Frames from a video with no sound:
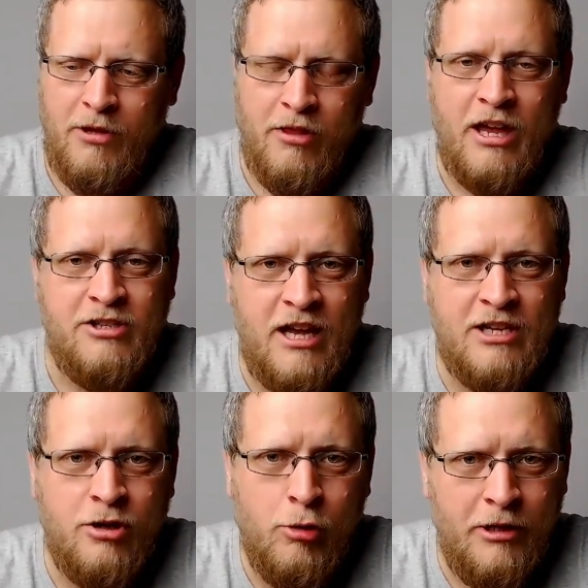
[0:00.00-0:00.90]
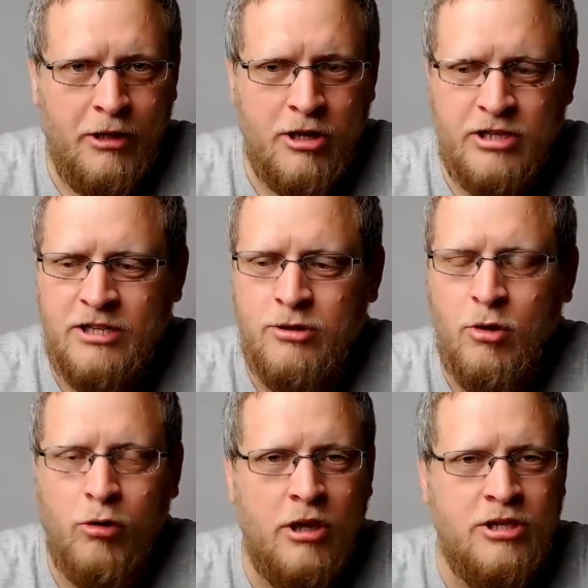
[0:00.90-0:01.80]
that's ultimately,
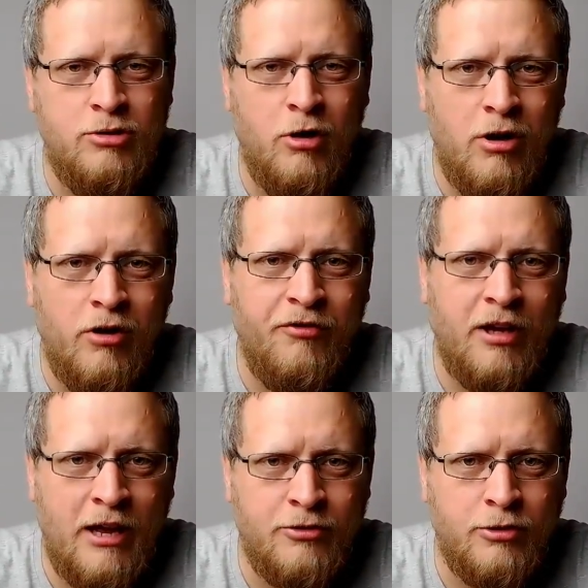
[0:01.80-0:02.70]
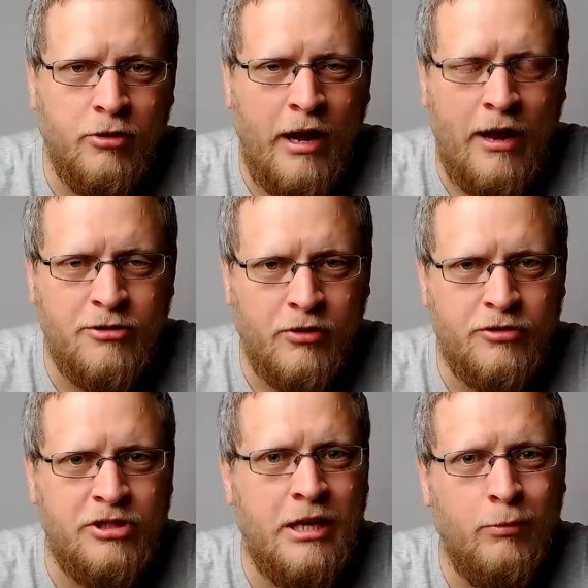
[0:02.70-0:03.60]
it's not enough for council or housing
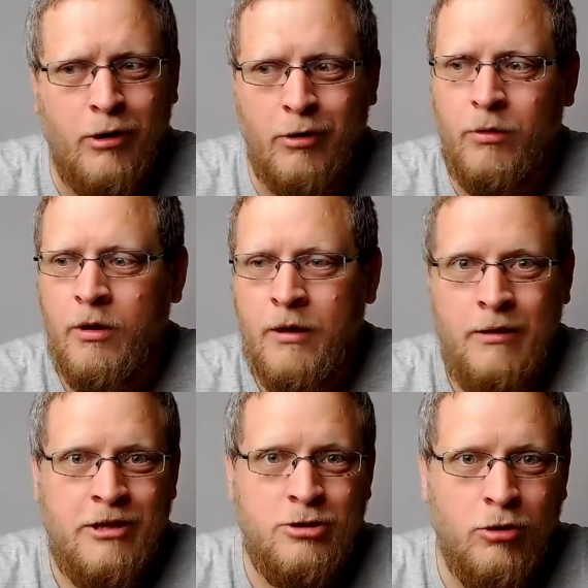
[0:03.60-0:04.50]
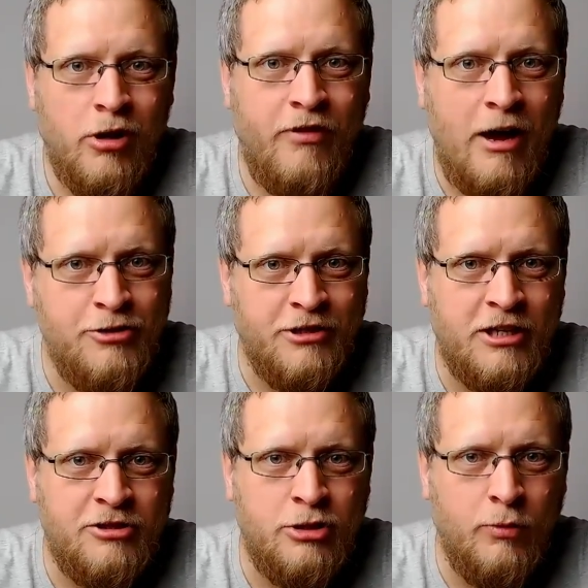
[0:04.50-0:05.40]
officers to say, well, there's not enough housing,
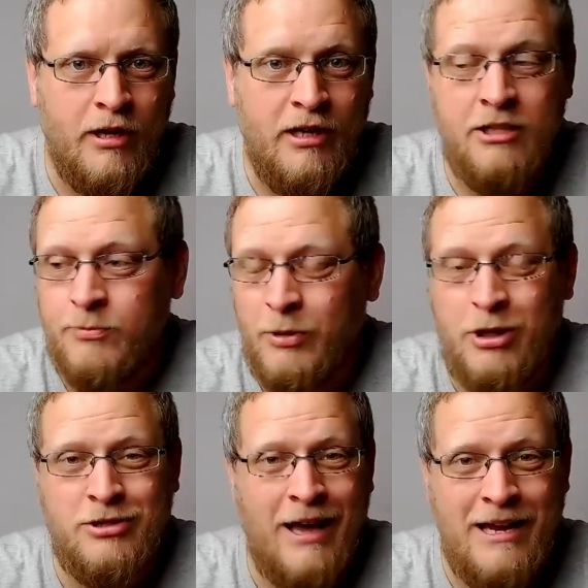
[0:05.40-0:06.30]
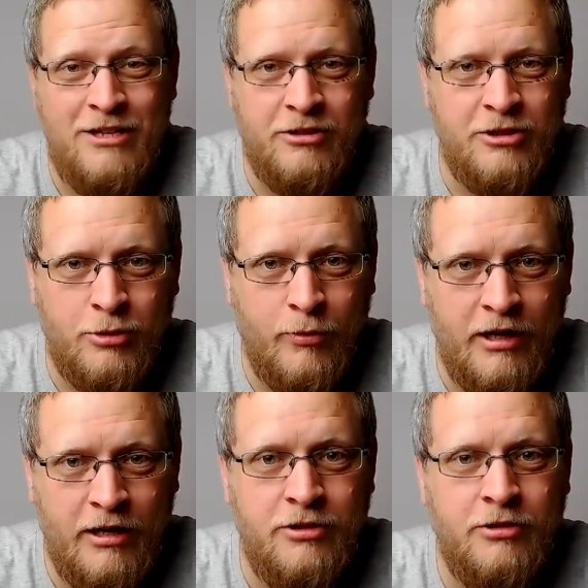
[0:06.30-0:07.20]
that's just the way it is, because that isn't just the
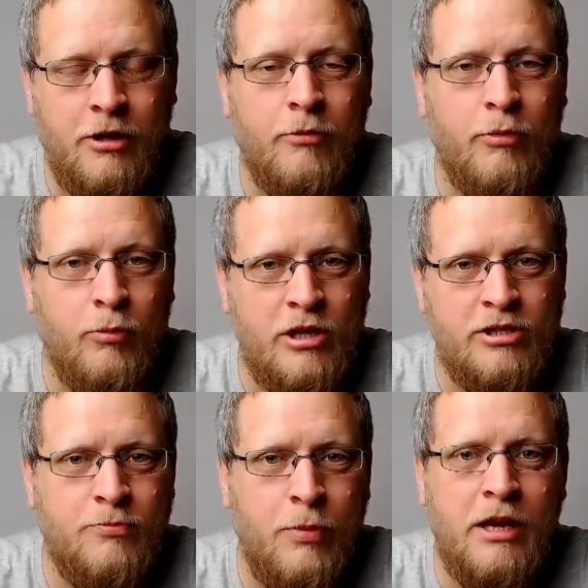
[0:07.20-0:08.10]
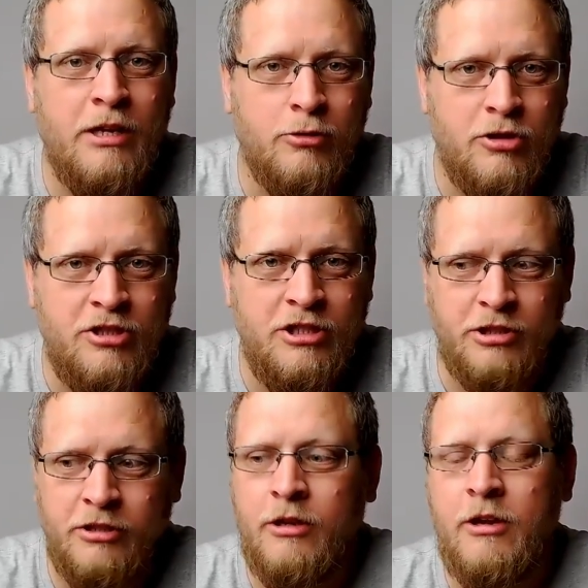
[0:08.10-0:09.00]
way it is. Is it a political
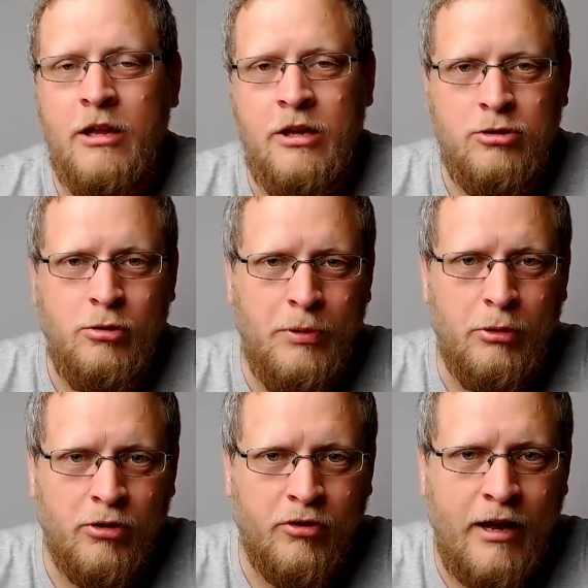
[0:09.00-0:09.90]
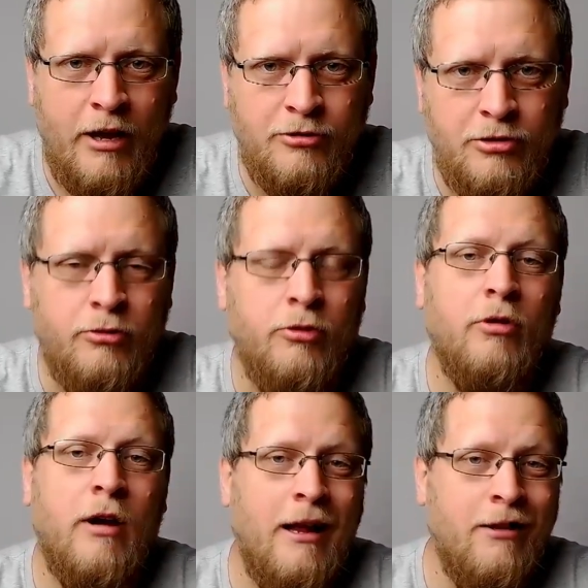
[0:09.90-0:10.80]
decision to build enough houses or
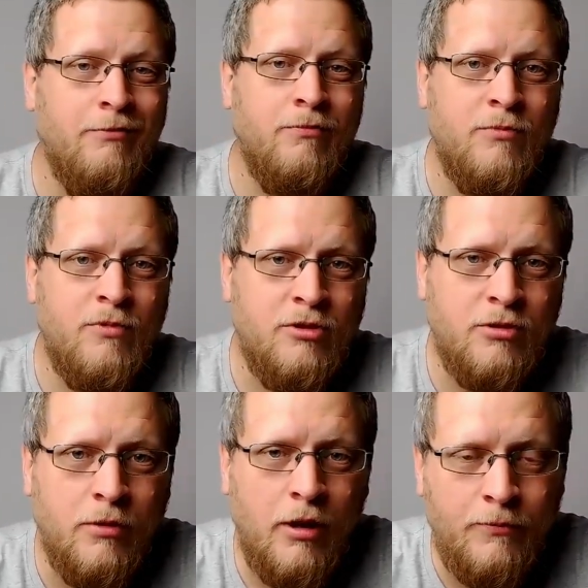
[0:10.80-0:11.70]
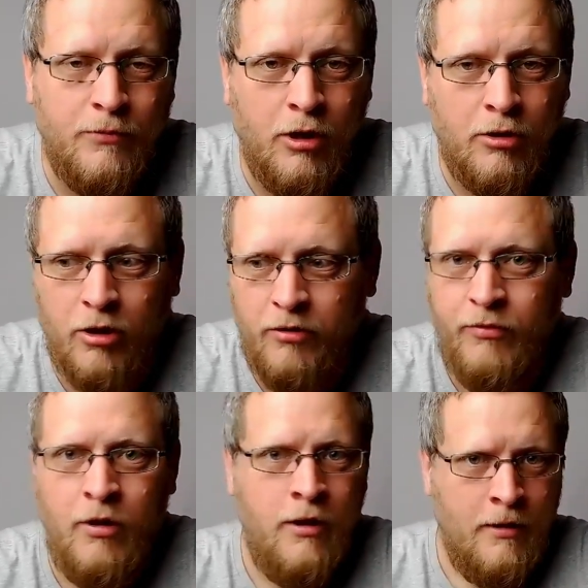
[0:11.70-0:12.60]
not? And So, you know, kind of